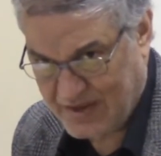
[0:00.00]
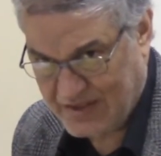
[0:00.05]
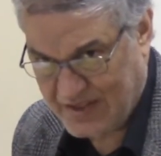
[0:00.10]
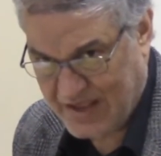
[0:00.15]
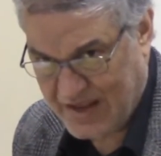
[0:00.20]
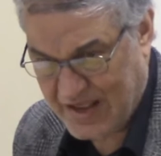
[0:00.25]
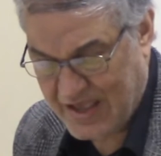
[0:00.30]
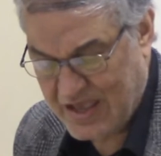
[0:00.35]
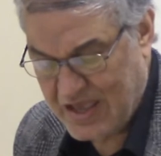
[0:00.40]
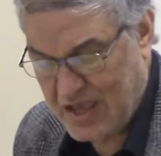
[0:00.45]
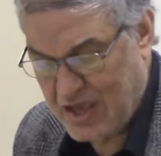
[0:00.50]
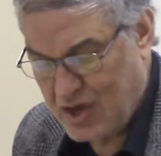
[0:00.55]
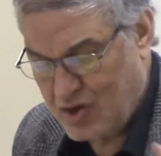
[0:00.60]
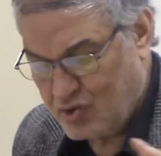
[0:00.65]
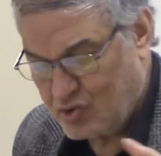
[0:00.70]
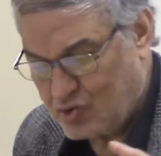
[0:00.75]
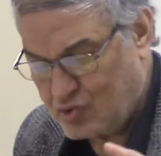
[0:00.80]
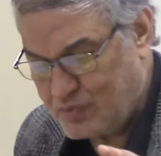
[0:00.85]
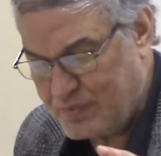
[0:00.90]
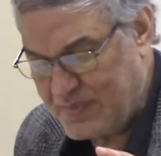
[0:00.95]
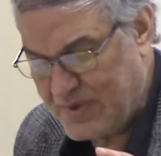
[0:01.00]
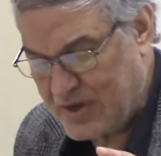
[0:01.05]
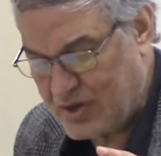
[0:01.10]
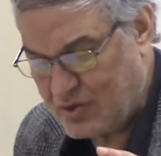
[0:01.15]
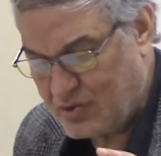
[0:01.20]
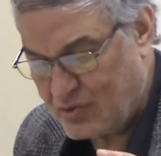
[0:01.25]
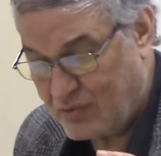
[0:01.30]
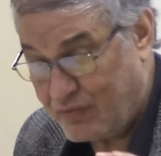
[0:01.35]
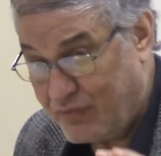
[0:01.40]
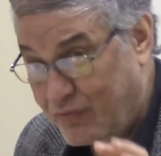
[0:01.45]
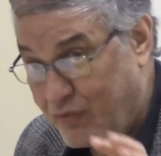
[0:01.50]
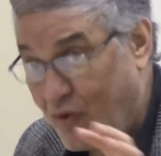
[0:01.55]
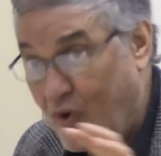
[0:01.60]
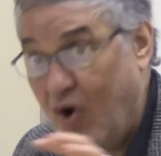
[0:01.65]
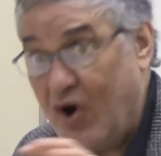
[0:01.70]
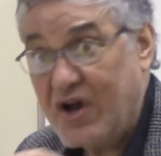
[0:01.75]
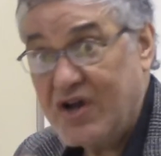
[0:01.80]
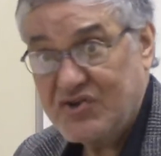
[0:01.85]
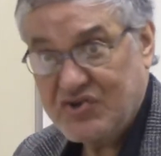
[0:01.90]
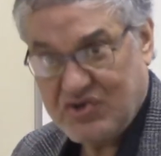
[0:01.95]
to make you focusing
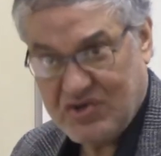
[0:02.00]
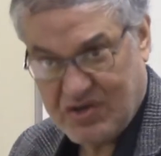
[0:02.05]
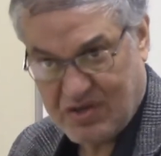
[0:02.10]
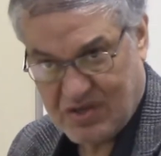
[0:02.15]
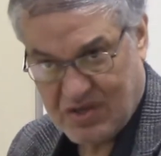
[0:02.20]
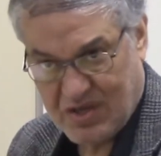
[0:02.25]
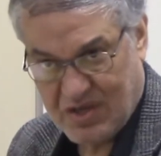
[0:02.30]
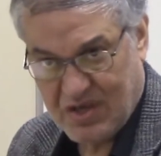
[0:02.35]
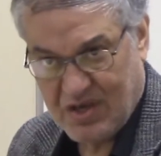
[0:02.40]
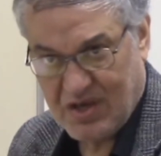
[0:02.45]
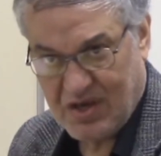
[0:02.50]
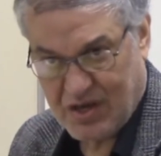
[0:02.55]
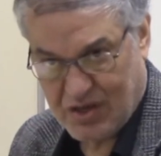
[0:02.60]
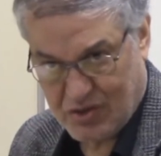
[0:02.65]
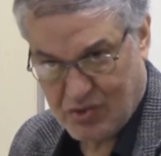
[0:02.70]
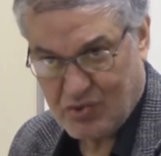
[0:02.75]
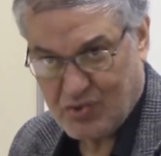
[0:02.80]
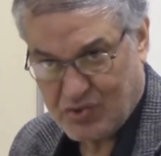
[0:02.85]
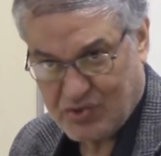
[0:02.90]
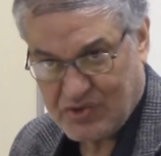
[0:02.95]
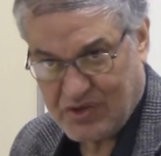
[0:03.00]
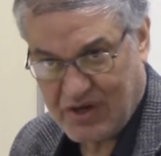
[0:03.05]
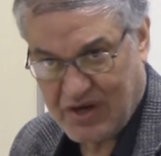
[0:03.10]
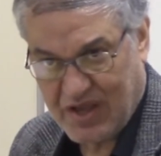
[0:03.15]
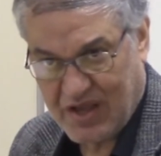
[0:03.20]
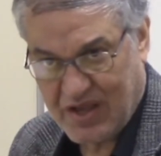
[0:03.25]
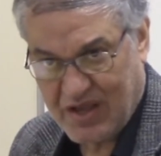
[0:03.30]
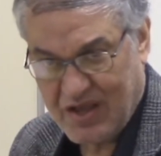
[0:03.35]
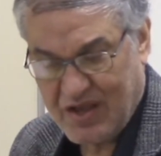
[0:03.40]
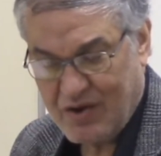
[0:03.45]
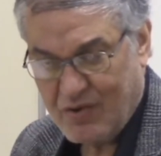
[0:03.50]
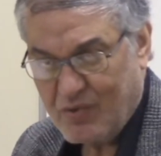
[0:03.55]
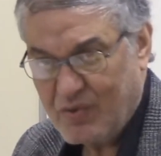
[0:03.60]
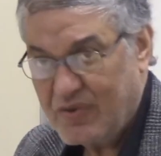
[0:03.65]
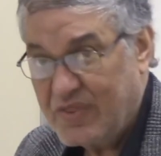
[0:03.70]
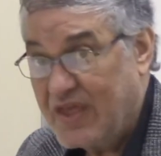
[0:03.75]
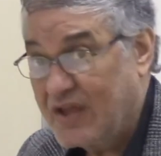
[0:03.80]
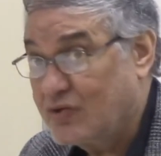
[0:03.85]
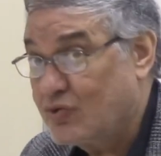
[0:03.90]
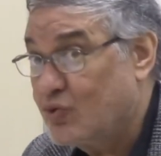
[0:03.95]
in your salah with that
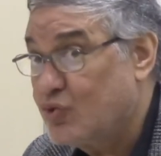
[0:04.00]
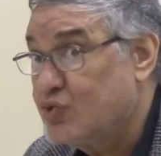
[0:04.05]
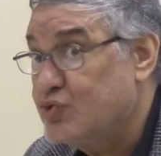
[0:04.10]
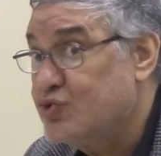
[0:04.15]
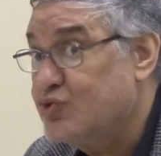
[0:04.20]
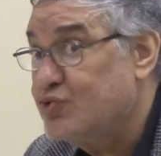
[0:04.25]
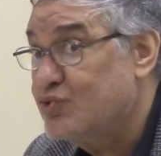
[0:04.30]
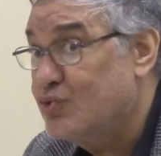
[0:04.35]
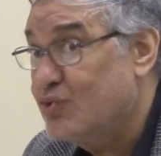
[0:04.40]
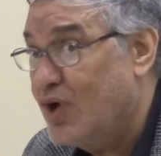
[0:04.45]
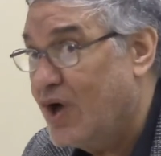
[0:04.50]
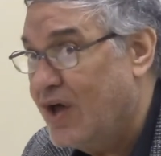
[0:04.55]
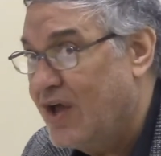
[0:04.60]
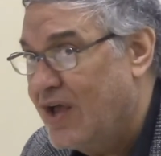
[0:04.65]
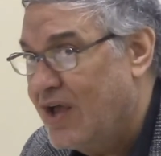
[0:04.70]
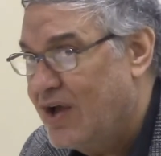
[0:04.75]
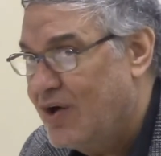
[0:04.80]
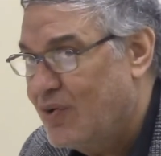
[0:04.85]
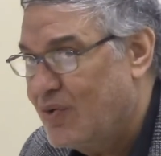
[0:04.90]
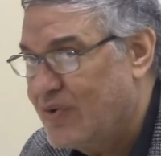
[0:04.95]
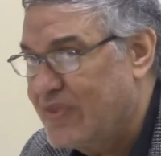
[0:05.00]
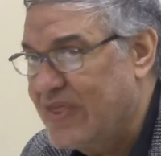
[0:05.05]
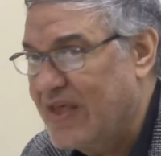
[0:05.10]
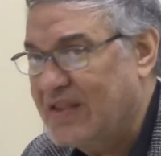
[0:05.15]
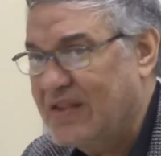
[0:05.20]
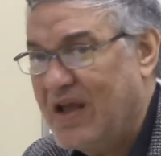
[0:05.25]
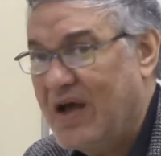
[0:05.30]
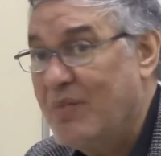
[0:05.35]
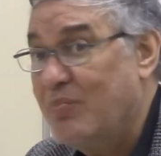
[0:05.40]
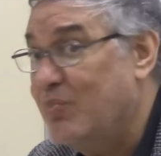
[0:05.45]
khushu', with that humbleness.